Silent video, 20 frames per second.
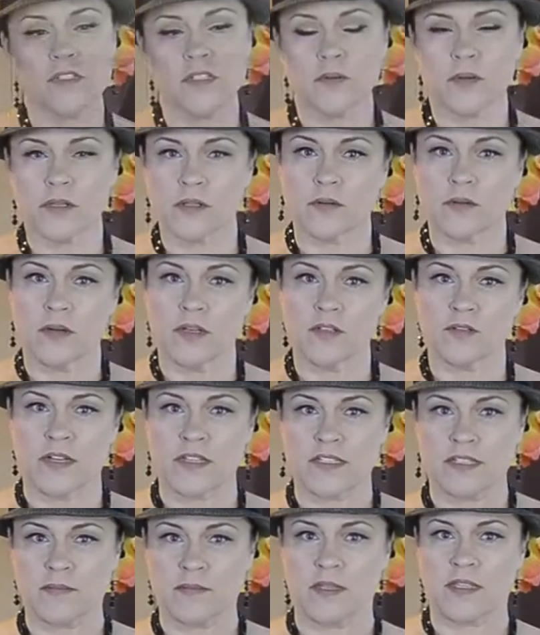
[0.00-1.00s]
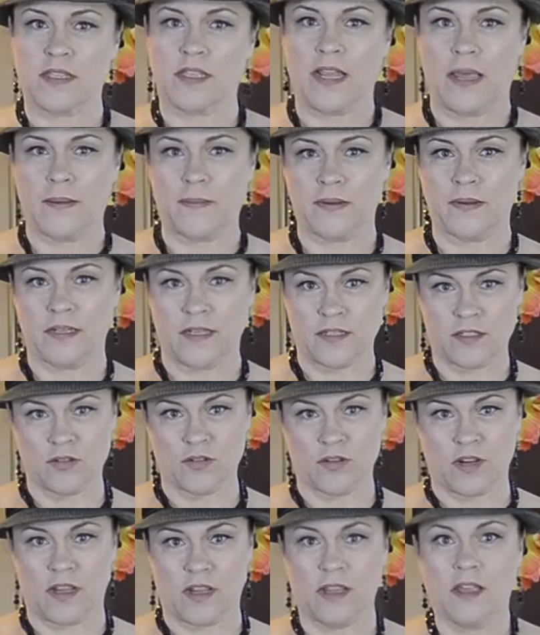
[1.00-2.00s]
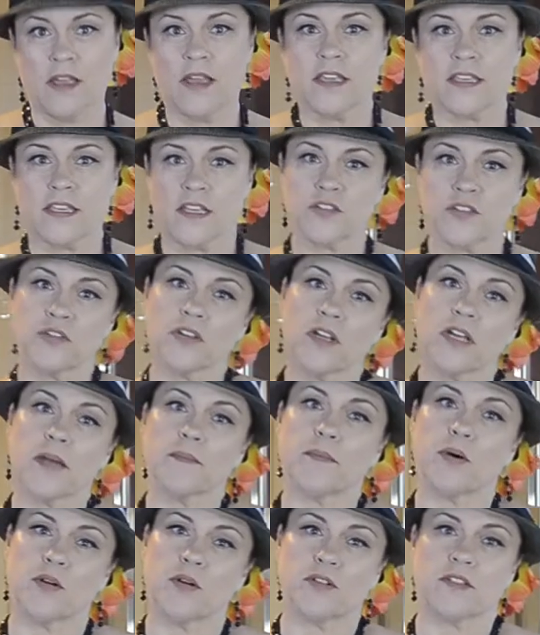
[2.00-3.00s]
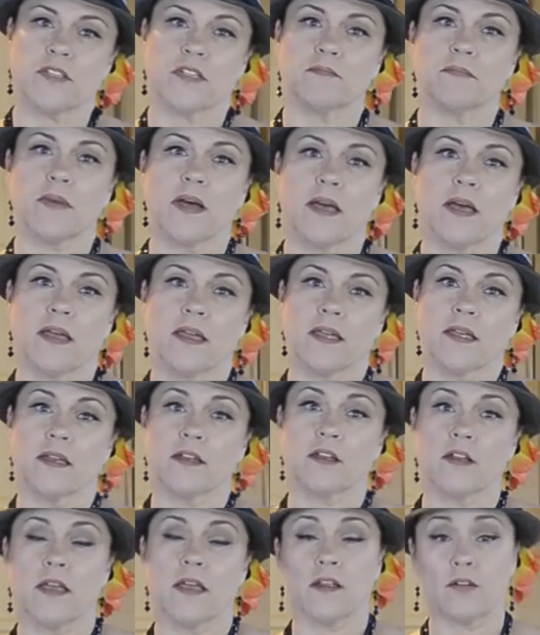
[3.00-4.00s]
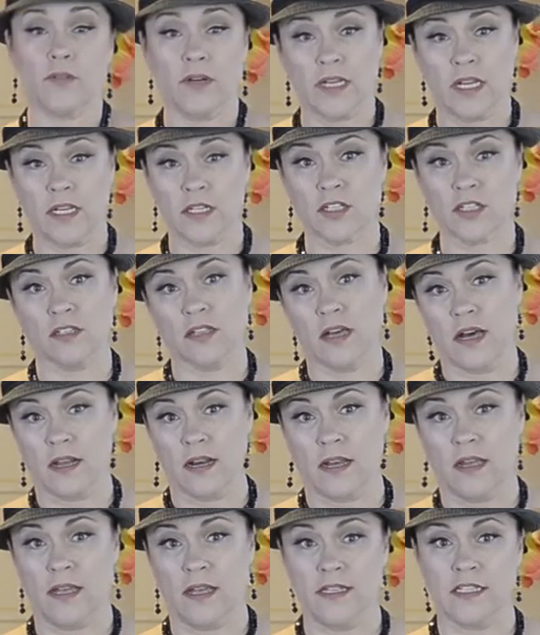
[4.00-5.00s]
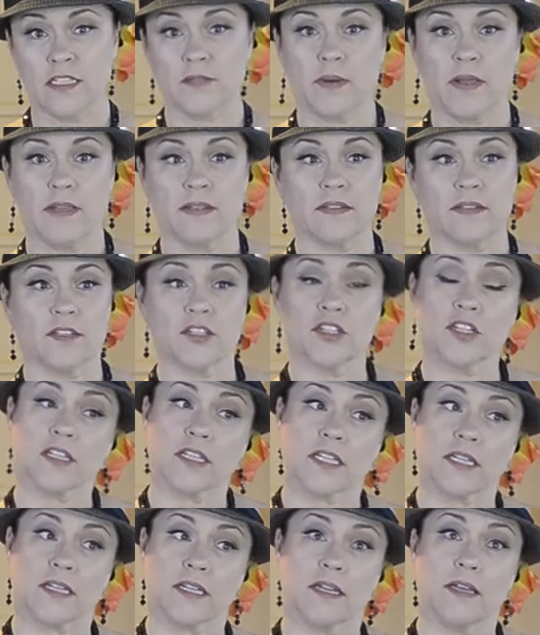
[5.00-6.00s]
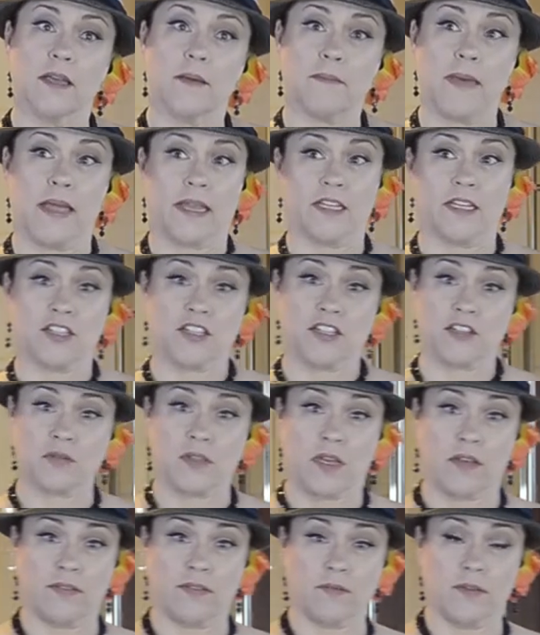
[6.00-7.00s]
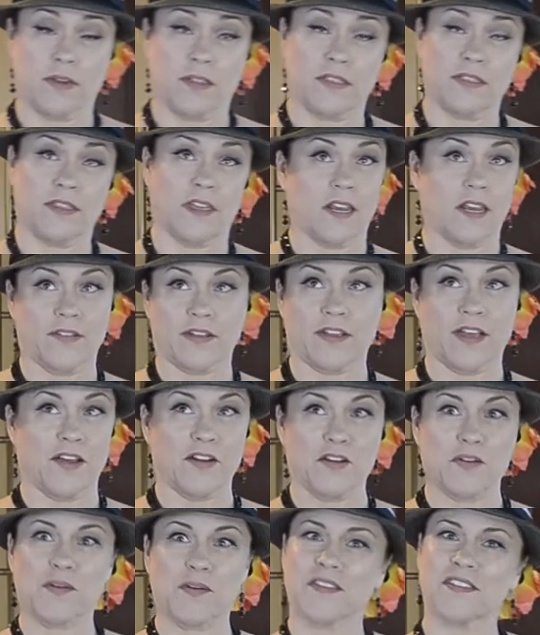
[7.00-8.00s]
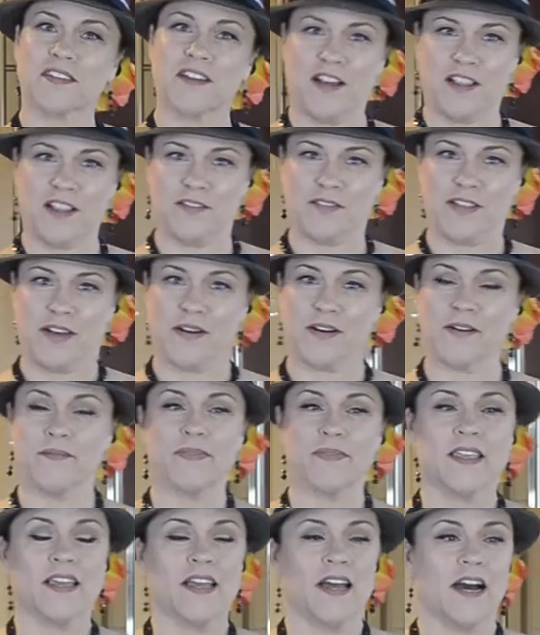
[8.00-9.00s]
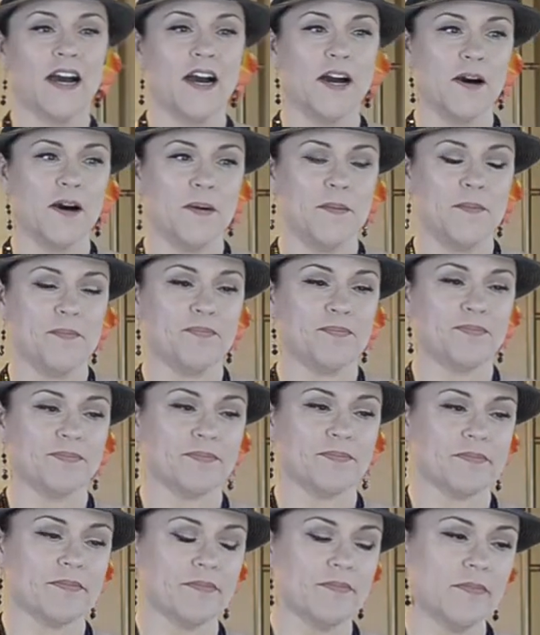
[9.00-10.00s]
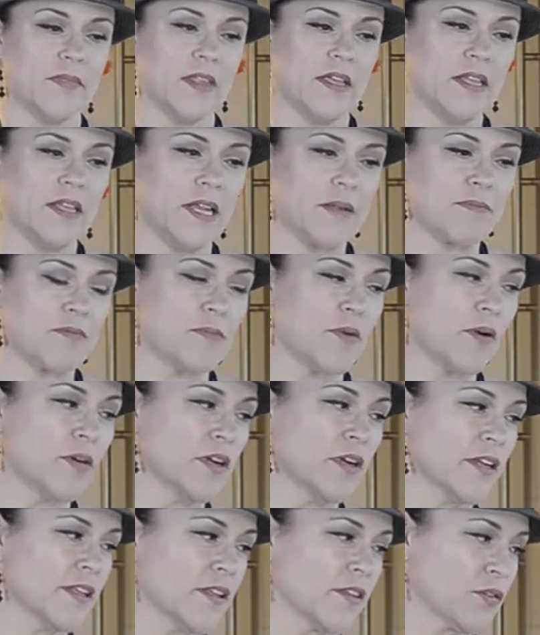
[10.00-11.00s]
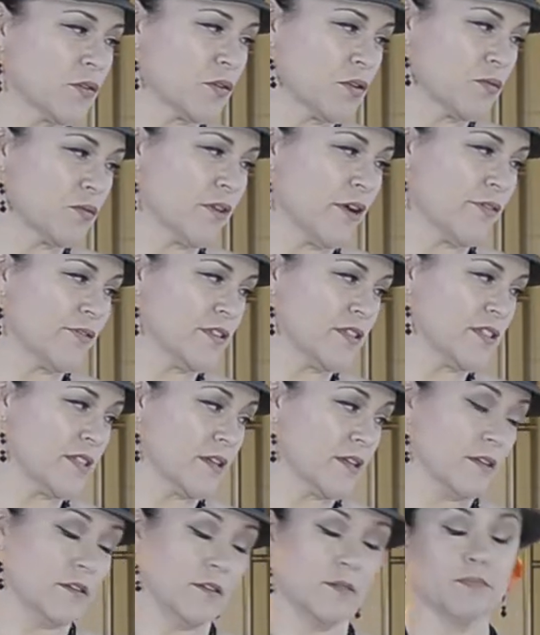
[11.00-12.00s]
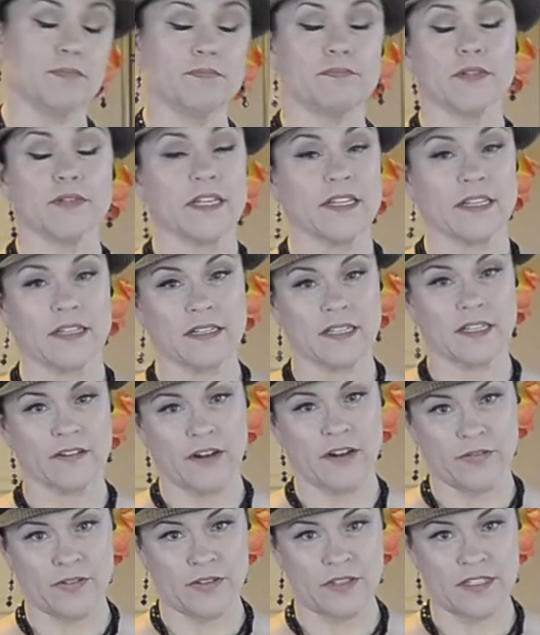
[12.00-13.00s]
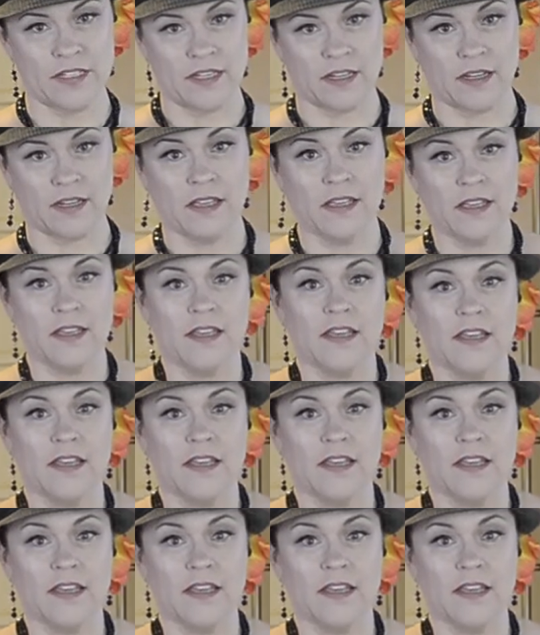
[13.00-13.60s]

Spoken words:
first I want to address something that happened yesterday. Yesterday I posted my green enchilada and spicy chili mac and cheese with cauliflower. And I promoted it sort of referencing or blatantly referencing